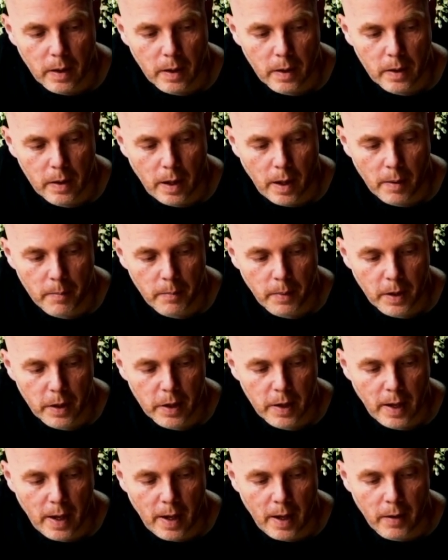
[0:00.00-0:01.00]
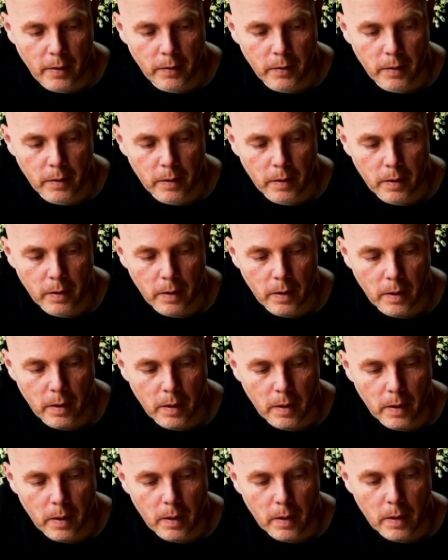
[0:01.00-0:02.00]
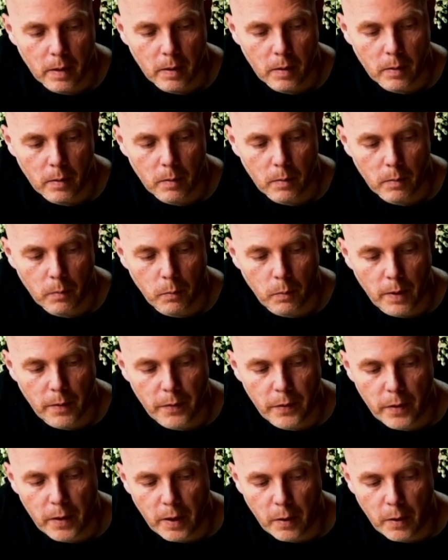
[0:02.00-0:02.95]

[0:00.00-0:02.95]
yeah, mixed down with the